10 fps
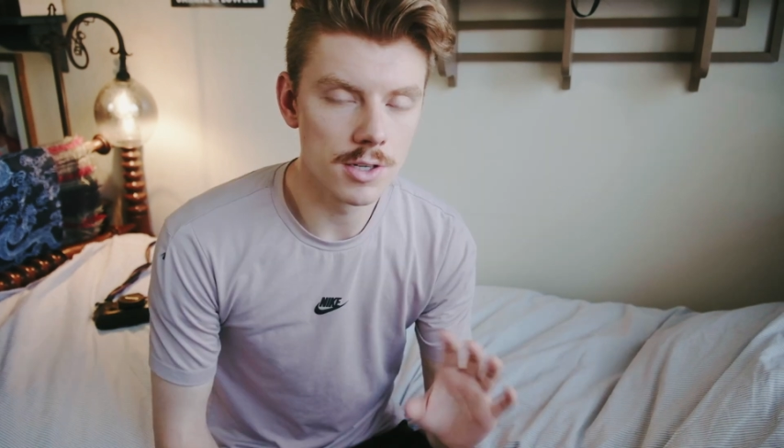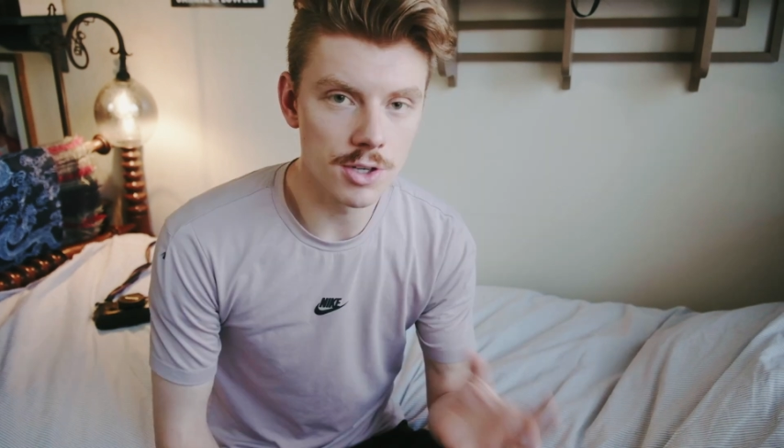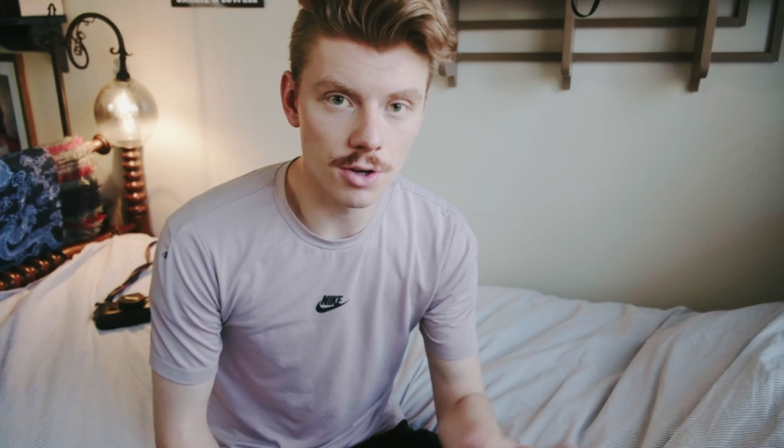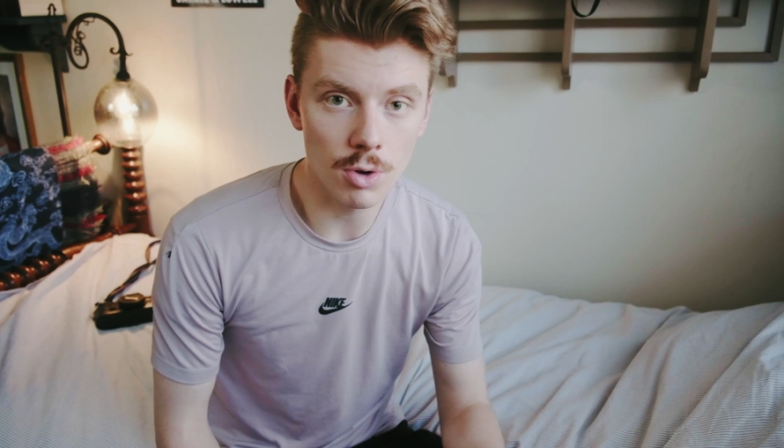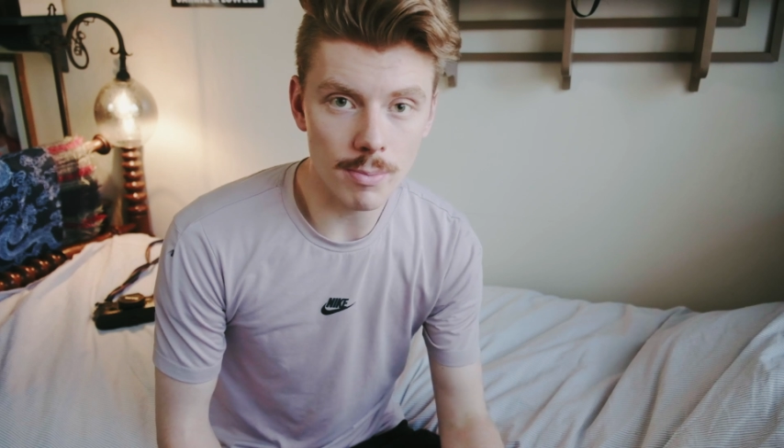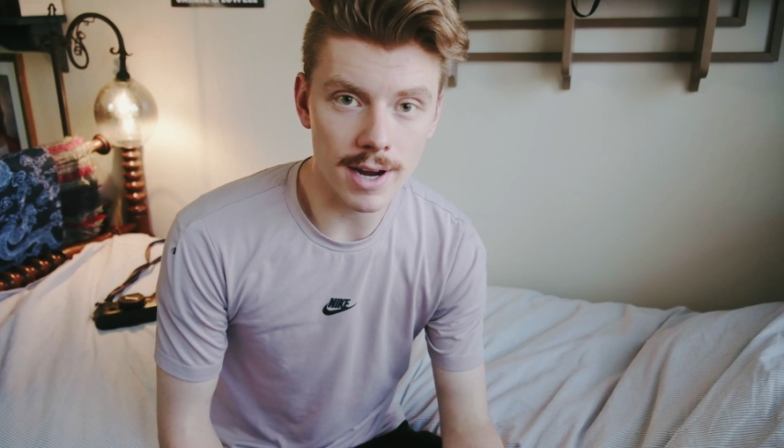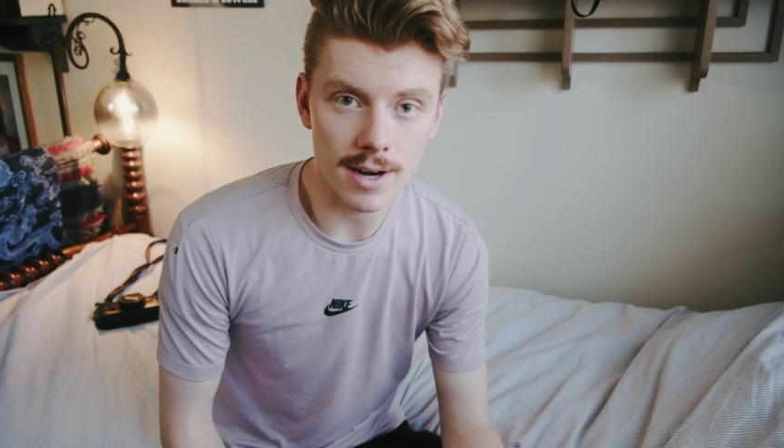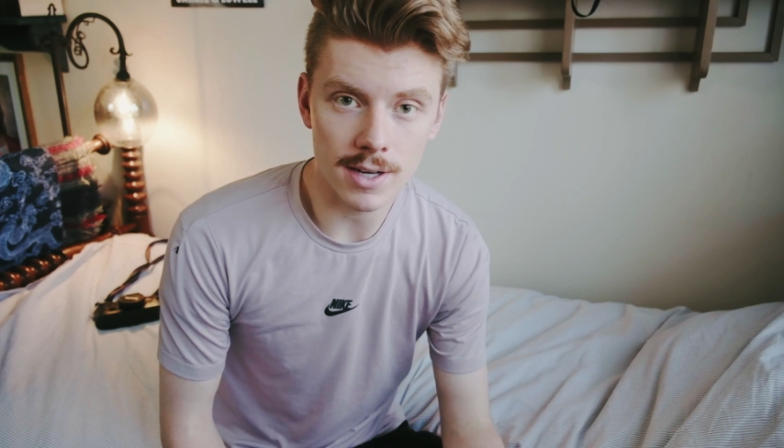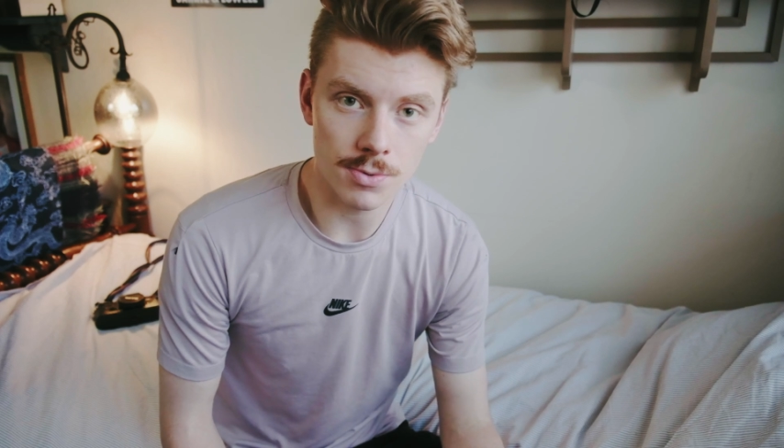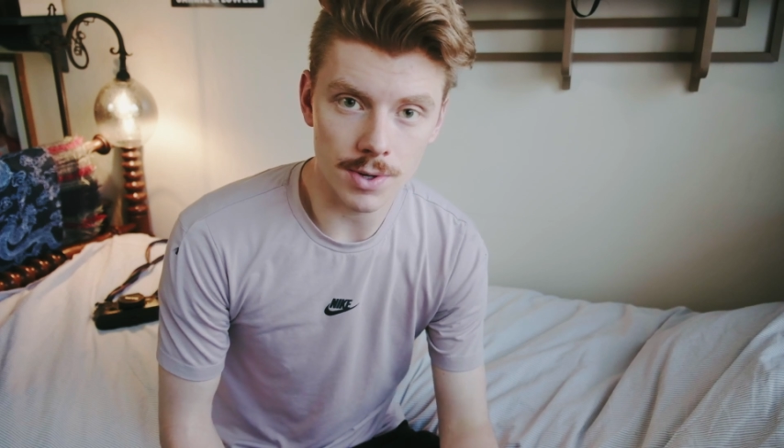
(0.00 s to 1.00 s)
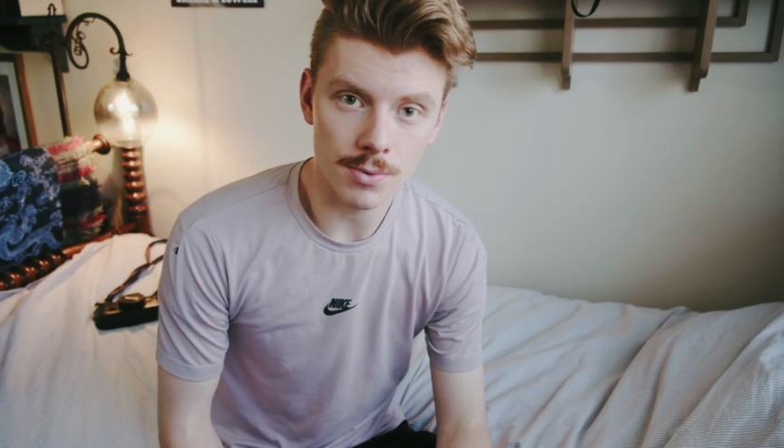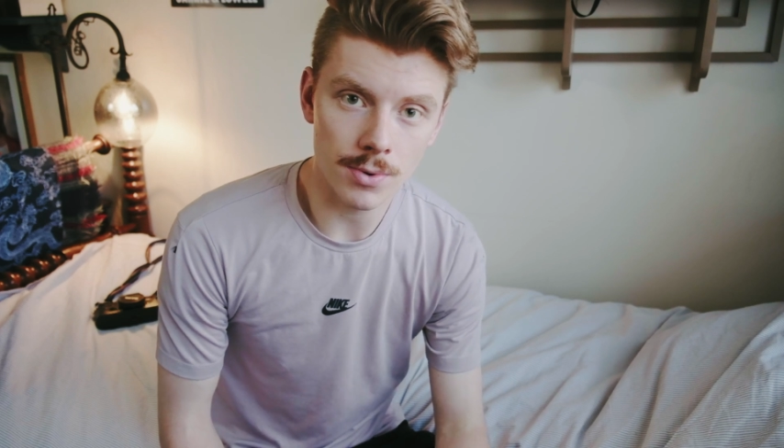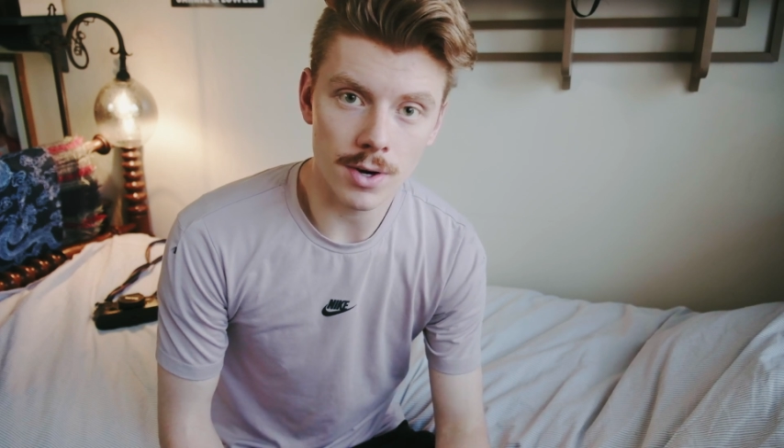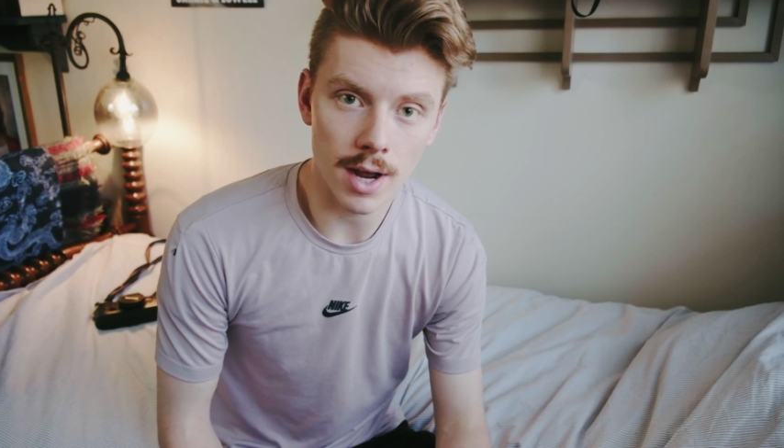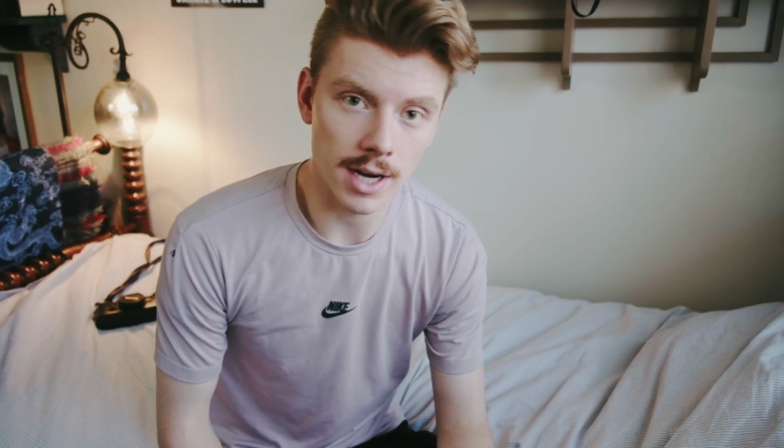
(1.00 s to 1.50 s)
So in one of my areas, we
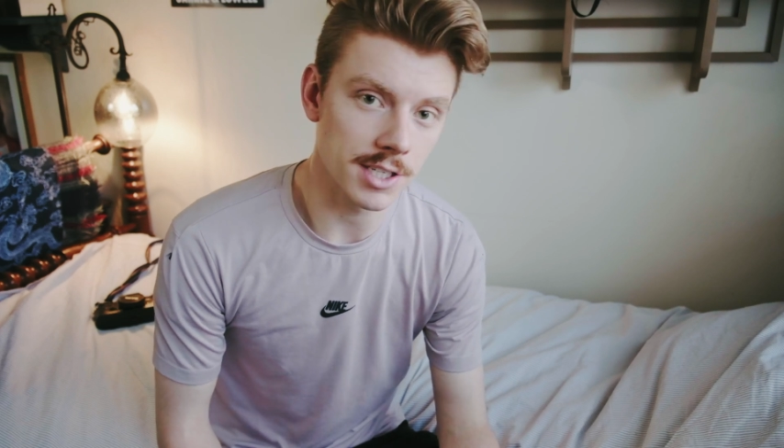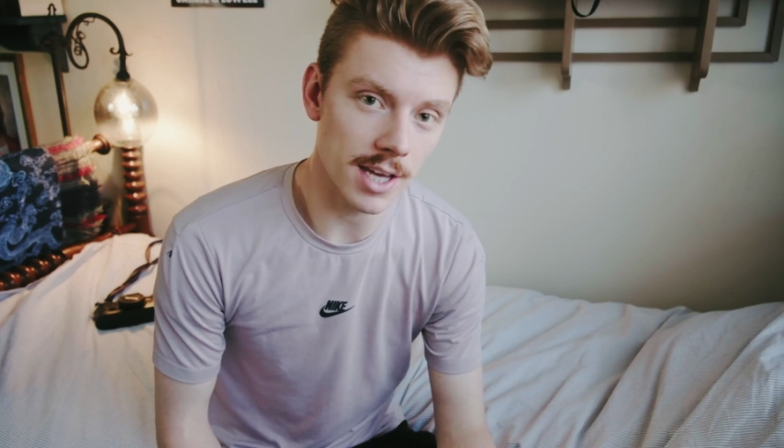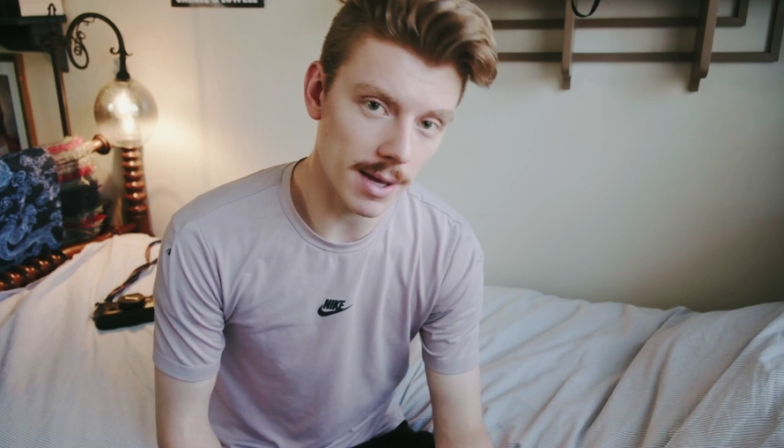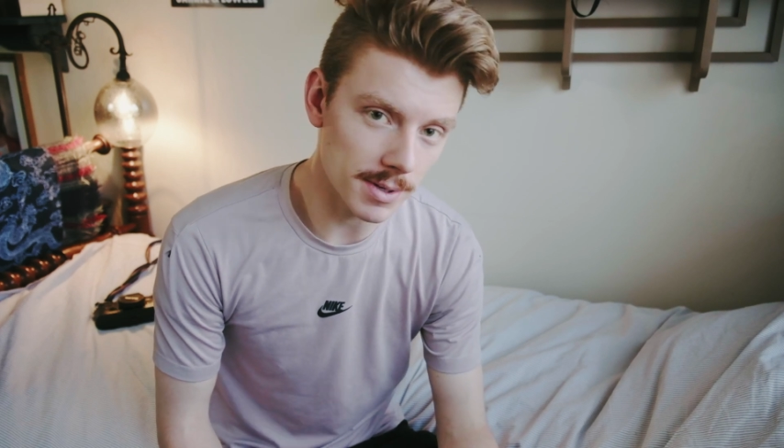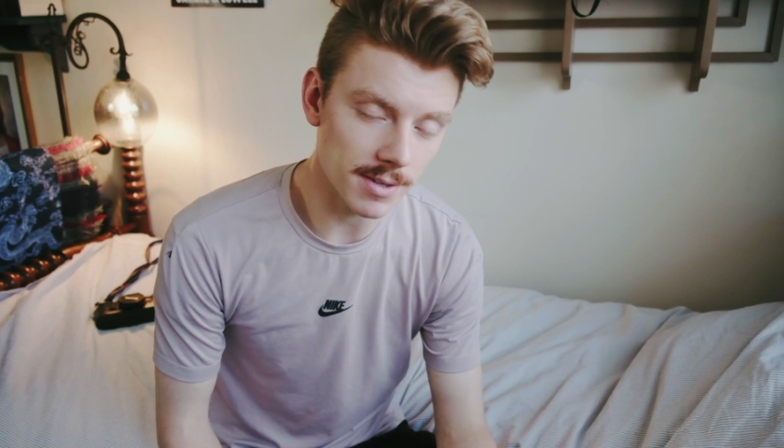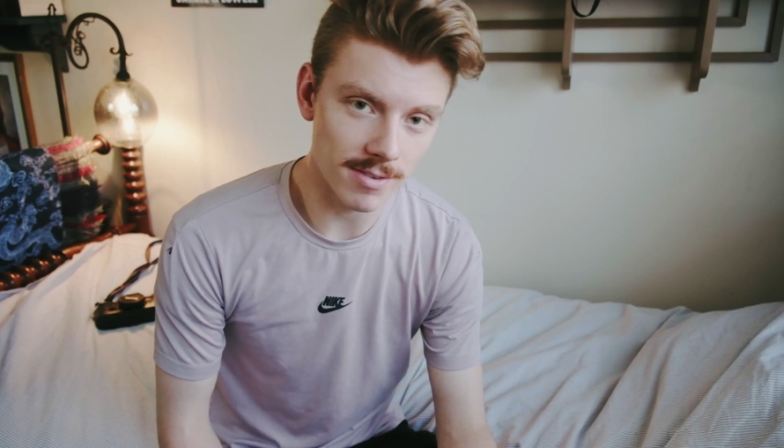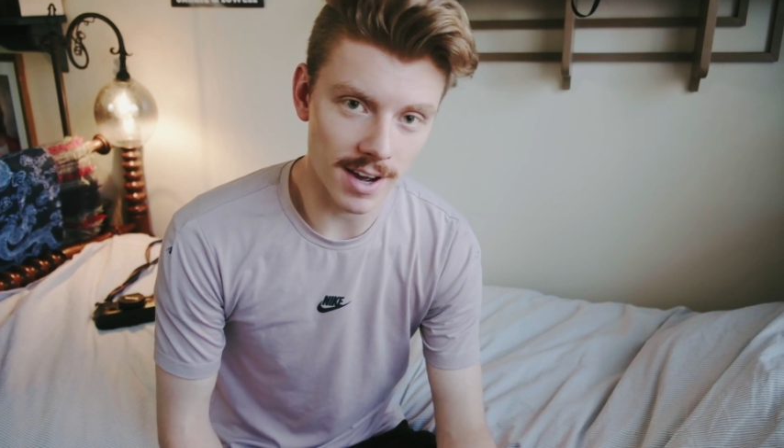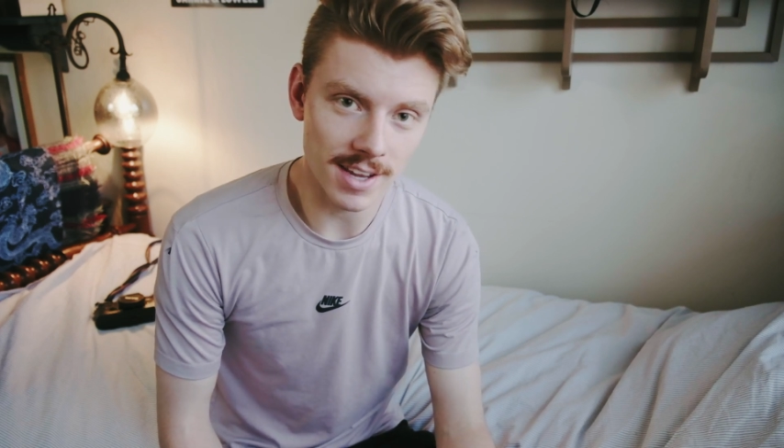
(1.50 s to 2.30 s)
were actually able to find